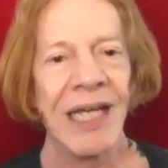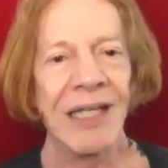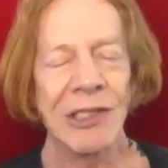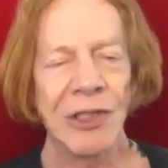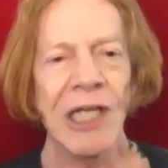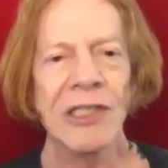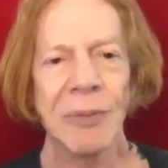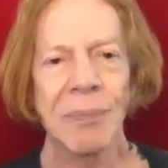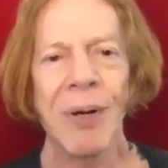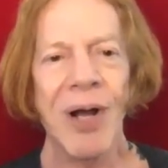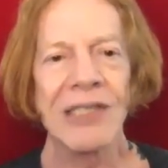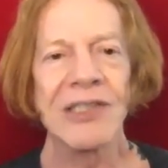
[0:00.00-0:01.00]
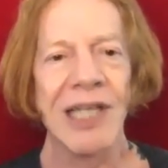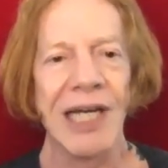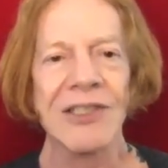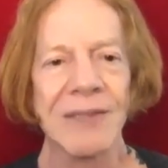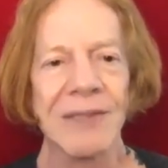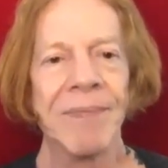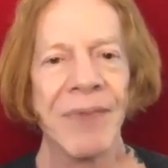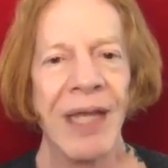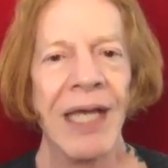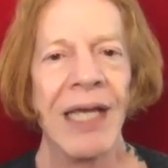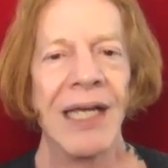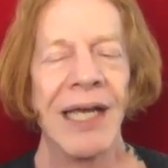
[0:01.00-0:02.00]
It's a process.
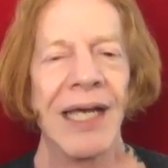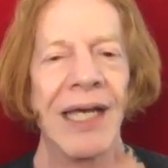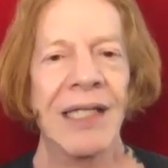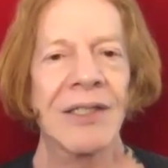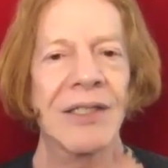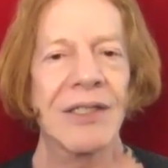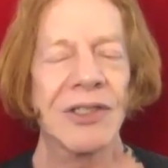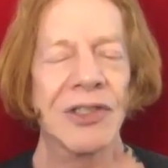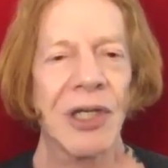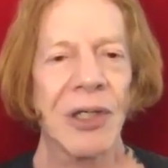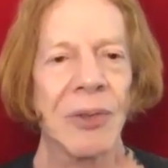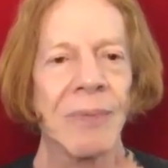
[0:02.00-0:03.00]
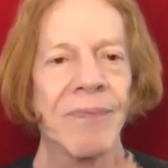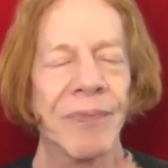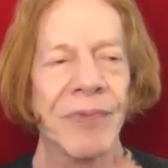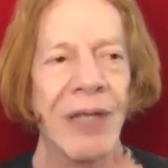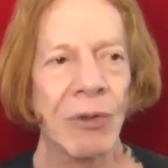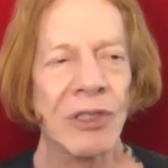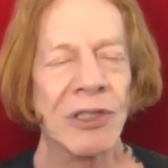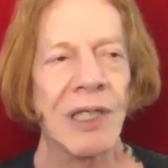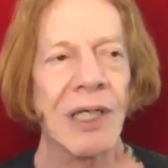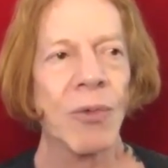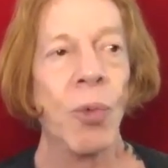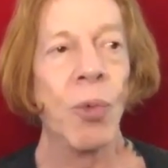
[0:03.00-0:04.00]
And so there was
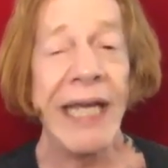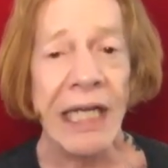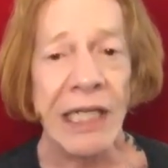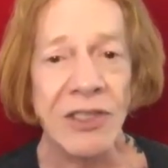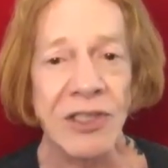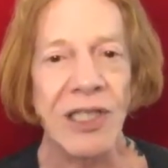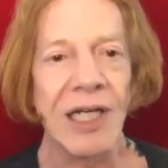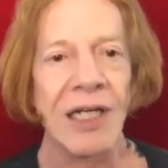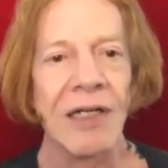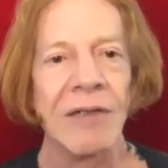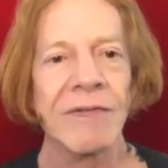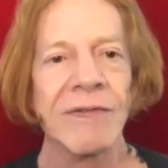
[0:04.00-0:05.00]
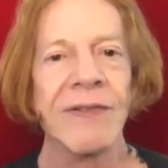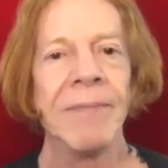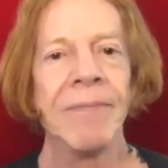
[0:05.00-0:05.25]
weeks of